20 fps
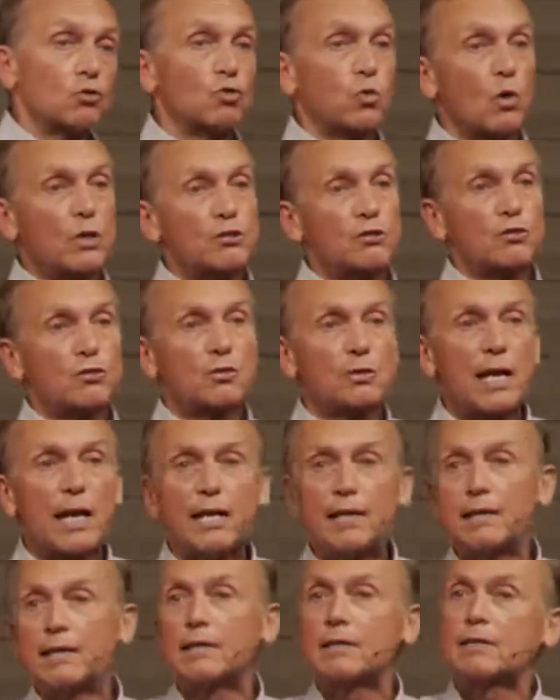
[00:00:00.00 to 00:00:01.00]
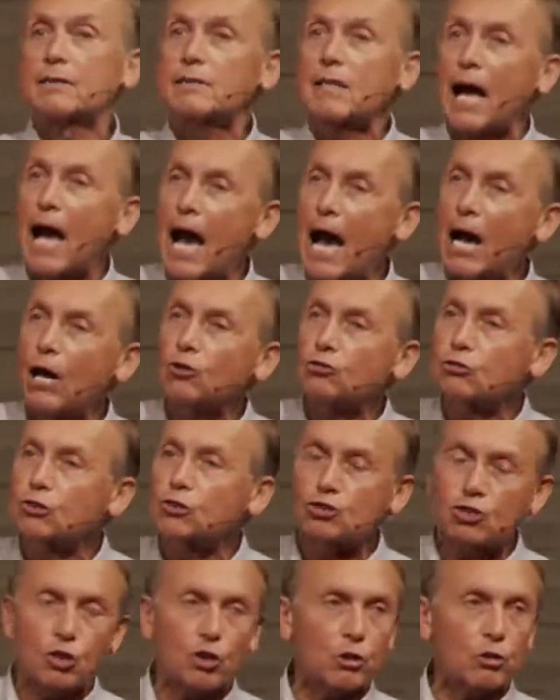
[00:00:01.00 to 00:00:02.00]
because what you're saying is, I'll
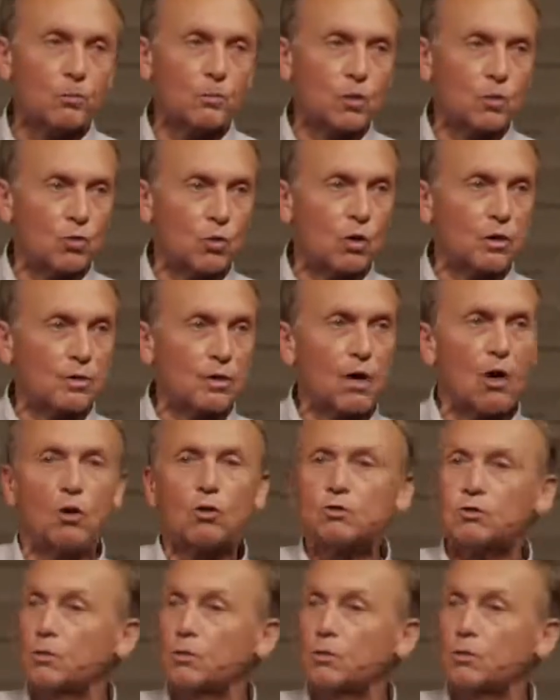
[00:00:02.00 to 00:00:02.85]
determine what